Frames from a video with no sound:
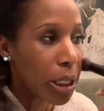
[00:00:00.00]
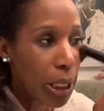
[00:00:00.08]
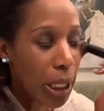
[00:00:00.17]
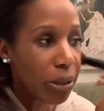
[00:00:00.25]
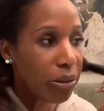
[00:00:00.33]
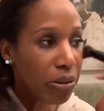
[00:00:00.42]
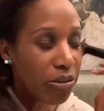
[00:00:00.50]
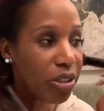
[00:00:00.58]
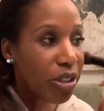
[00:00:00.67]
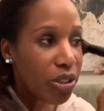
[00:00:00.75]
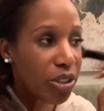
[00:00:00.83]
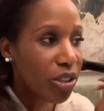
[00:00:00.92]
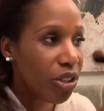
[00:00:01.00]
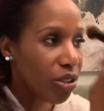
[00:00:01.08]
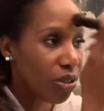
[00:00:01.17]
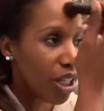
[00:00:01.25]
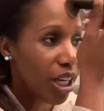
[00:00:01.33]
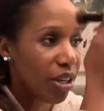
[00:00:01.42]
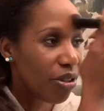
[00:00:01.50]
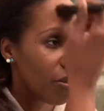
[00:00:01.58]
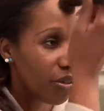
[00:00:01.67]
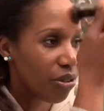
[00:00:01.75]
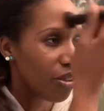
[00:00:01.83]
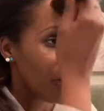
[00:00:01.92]
So for those of you don't know,
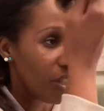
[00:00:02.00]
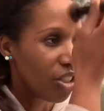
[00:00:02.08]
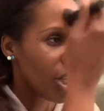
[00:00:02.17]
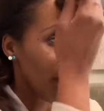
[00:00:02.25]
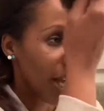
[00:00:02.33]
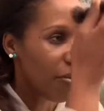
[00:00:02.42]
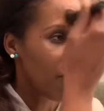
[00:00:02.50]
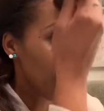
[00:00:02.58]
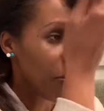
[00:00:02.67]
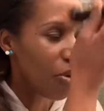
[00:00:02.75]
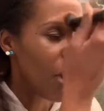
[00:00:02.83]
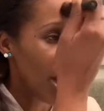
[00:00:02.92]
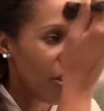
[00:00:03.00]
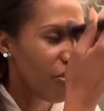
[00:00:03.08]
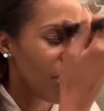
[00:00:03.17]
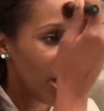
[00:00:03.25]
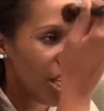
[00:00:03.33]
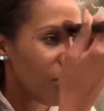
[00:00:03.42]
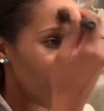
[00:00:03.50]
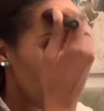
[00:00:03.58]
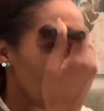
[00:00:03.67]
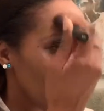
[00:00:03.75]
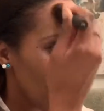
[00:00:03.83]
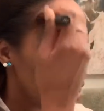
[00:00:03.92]
check out my prior videos.
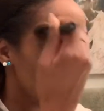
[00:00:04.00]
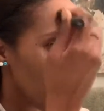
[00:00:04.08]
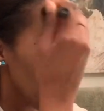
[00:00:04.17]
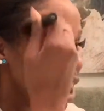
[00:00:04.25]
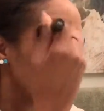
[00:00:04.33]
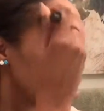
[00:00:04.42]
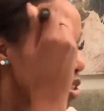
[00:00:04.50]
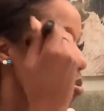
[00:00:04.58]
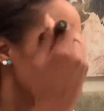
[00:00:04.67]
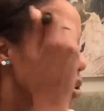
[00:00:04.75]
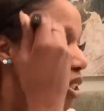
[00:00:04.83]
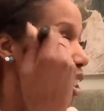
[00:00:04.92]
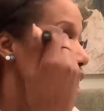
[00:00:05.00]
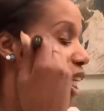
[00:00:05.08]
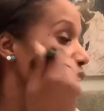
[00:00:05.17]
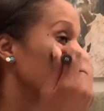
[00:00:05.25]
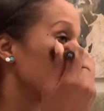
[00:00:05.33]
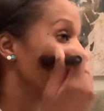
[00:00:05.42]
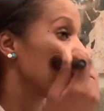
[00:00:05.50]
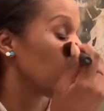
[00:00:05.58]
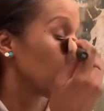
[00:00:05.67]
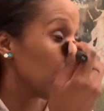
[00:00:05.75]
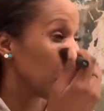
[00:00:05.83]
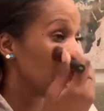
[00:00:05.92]
You'll understand the smoke detector
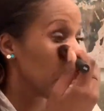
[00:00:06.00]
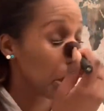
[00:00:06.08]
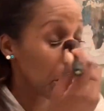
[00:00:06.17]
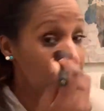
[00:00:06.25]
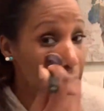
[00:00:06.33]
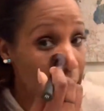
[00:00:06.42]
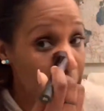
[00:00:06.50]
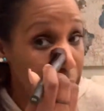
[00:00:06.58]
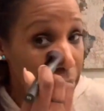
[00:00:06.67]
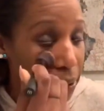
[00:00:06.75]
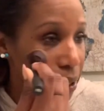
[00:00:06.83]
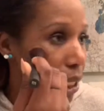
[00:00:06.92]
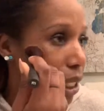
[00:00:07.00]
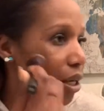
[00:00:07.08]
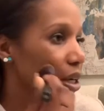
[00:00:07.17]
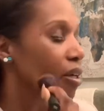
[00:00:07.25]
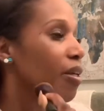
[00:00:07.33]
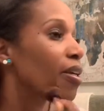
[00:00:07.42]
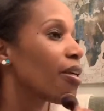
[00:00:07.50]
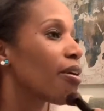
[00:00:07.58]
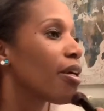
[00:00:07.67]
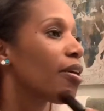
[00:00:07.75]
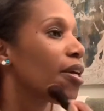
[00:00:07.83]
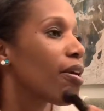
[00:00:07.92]
joke. It's an inside joke there.
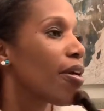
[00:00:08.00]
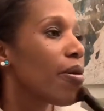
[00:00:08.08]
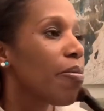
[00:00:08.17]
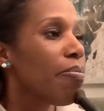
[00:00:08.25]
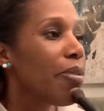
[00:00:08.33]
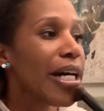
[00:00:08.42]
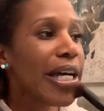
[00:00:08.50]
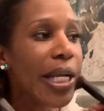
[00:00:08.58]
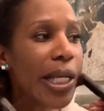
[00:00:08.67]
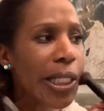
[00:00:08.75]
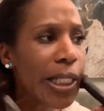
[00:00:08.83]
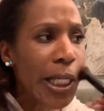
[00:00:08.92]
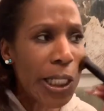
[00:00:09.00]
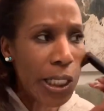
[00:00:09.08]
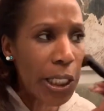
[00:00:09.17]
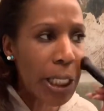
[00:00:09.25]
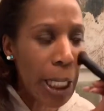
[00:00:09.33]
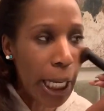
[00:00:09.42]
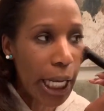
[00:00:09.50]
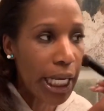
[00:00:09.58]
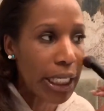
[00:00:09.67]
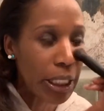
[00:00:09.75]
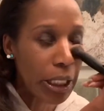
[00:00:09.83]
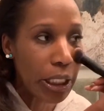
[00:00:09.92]
But it does look like I
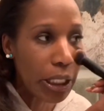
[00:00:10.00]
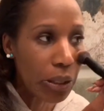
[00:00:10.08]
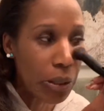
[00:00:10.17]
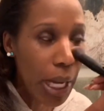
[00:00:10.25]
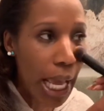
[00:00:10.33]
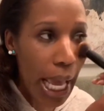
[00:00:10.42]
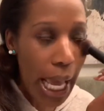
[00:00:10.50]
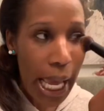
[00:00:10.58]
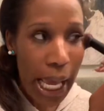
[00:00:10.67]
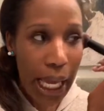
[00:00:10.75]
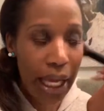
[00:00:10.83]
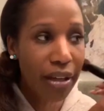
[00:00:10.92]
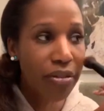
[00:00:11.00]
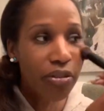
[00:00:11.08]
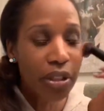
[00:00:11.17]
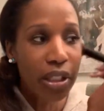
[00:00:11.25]
do have